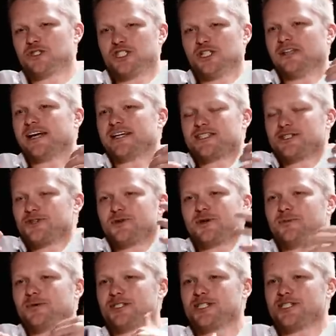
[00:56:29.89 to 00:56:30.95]
what she likes doing
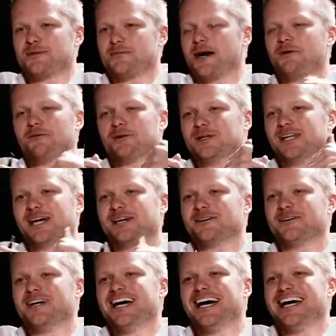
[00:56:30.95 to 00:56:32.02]
and what she's about. What,
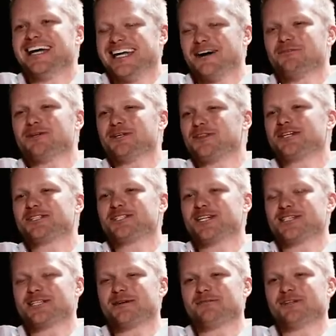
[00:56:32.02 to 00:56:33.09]
Sabrina? Like, yeah. What do you think she
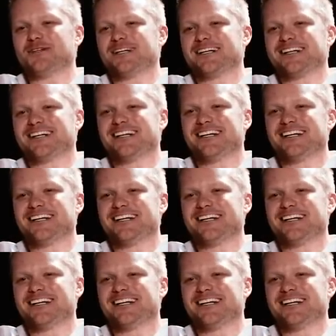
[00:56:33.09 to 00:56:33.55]
ends up doing?